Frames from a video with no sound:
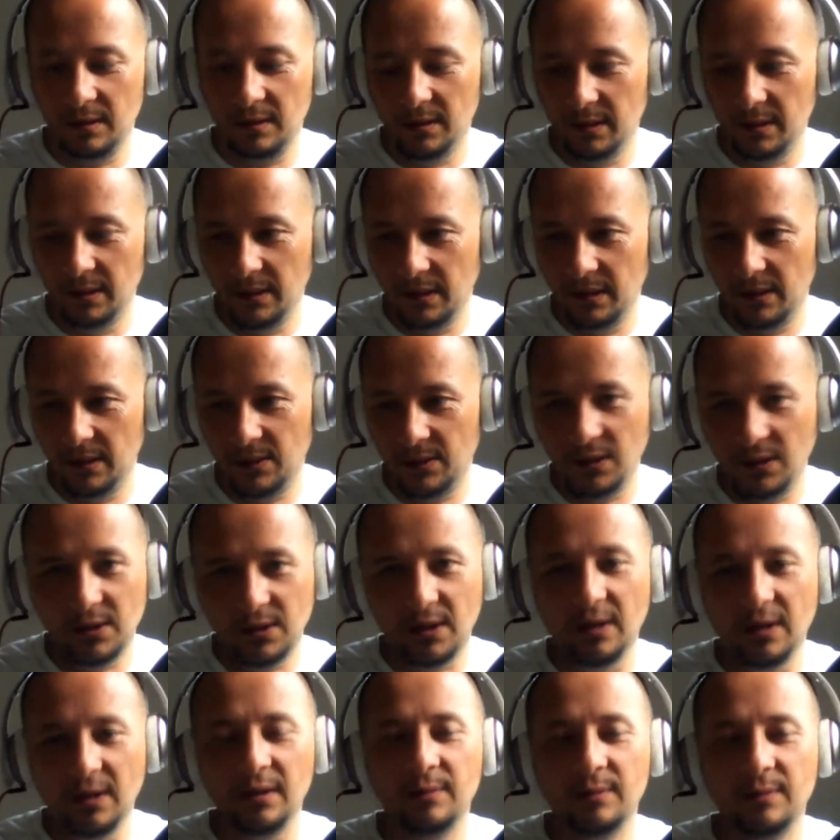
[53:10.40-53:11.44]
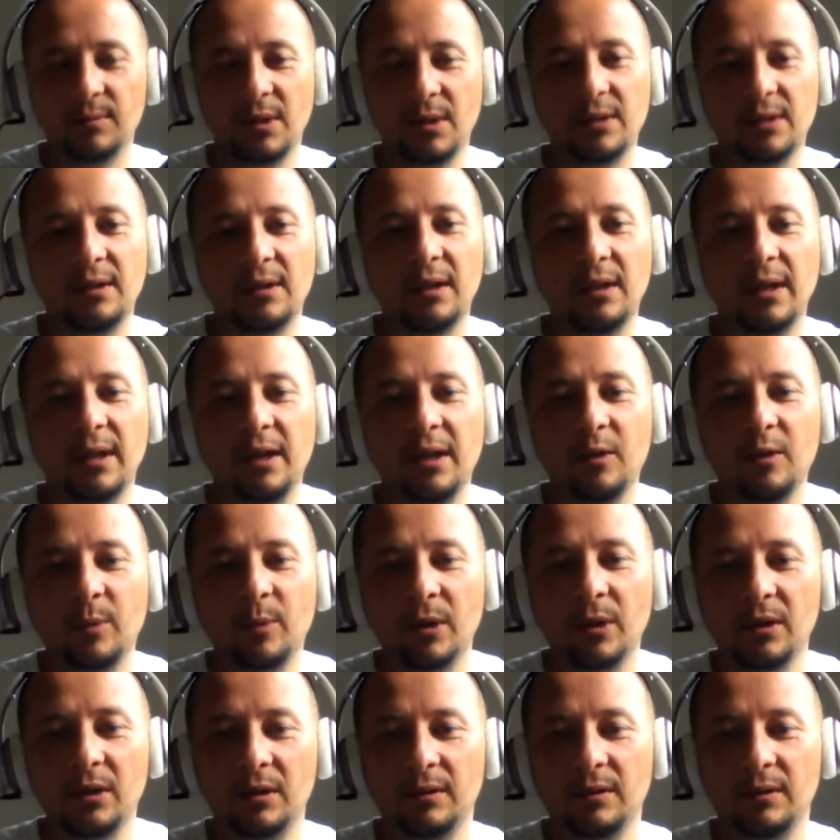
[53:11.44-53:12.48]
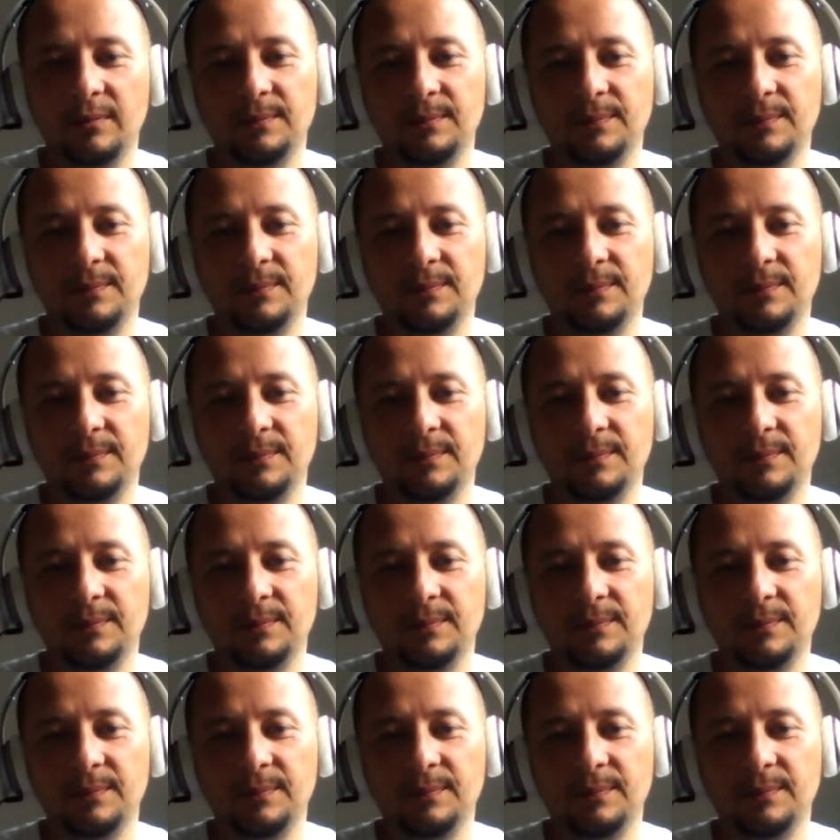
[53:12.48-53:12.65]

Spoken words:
It's gonna help a lot.